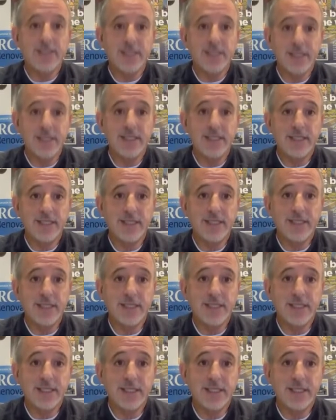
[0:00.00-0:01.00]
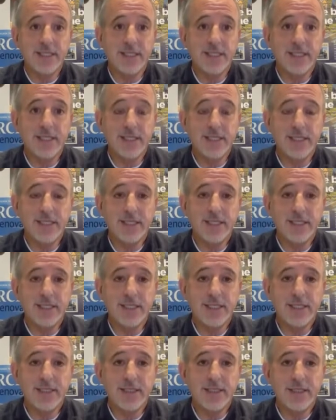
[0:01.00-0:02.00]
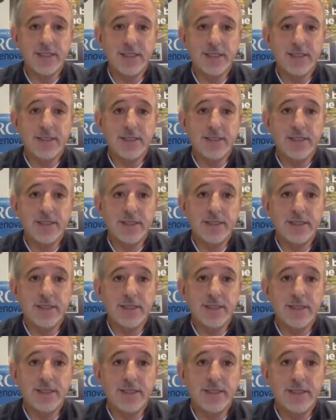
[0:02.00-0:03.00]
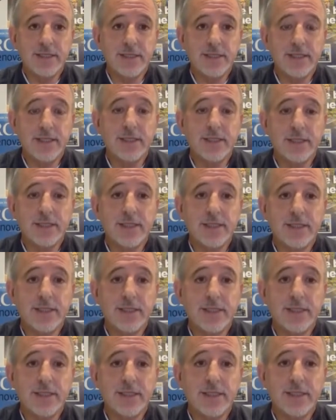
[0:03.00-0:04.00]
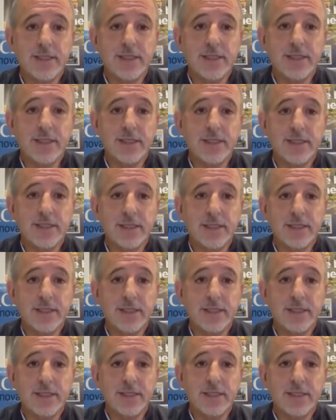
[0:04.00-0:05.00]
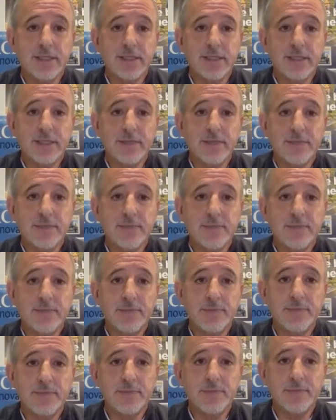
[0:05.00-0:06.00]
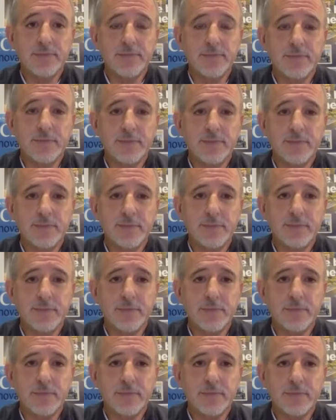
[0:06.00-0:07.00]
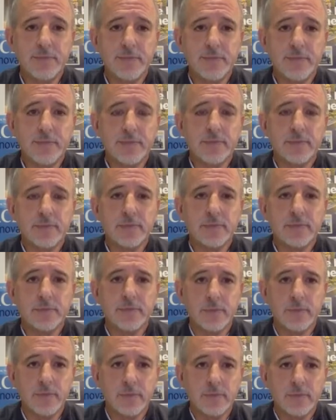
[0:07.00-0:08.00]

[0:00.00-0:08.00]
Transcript: [no speech]